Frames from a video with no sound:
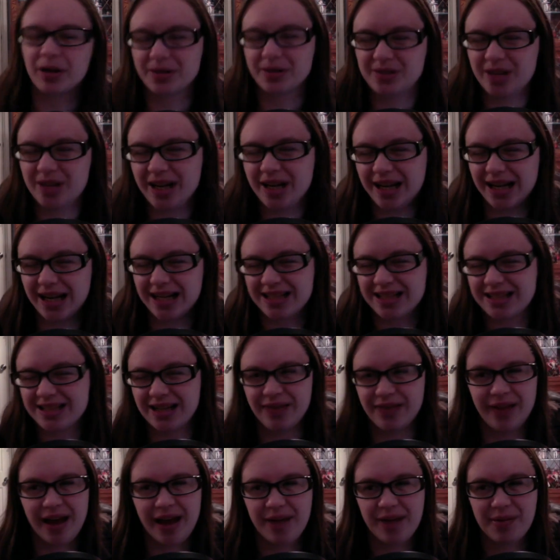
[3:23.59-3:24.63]
Stray Dogs
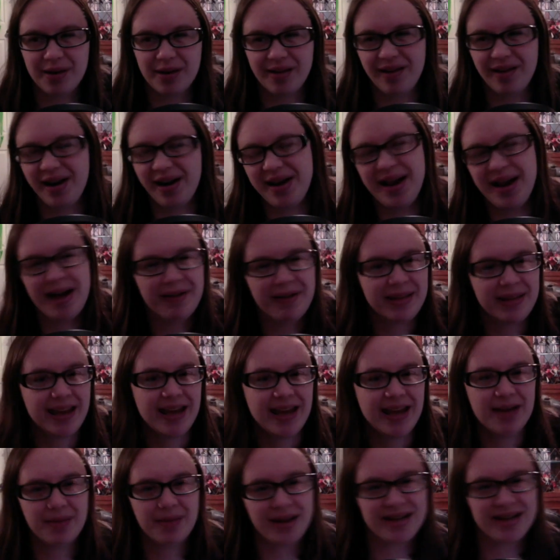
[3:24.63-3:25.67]
stuff happening right now with the
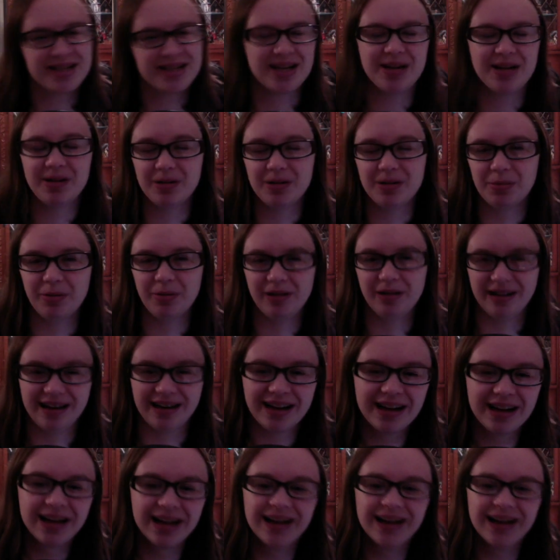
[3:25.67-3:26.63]
animation. Oh boy.